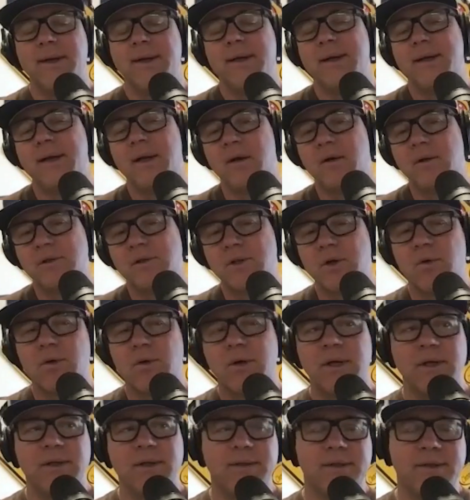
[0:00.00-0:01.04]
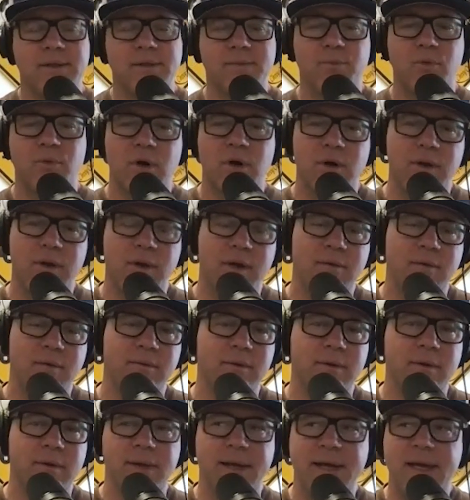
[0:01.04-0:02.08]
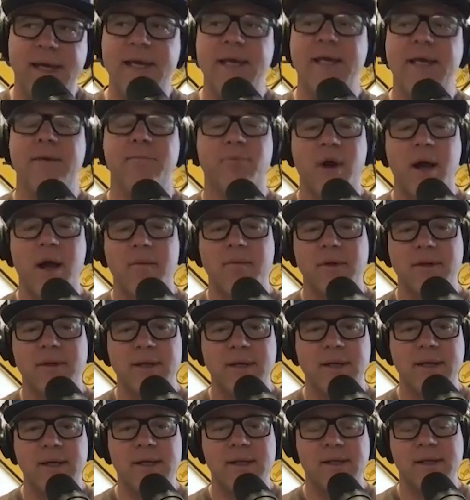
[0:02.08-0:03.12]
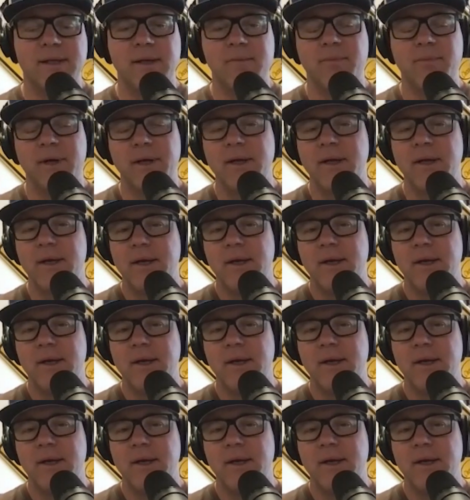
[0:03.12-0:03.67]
In Arizona, it's more of the heat probably than anything, but